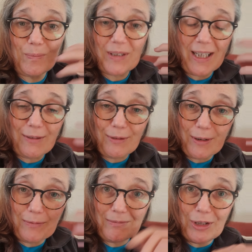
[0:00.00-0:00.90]

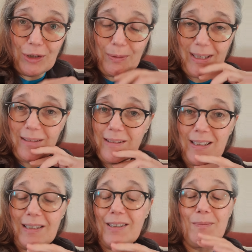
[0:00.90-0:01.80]
telephone queuing
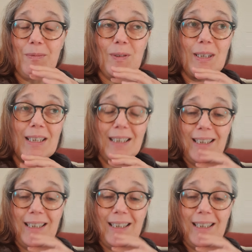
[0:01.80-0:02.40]
system thing.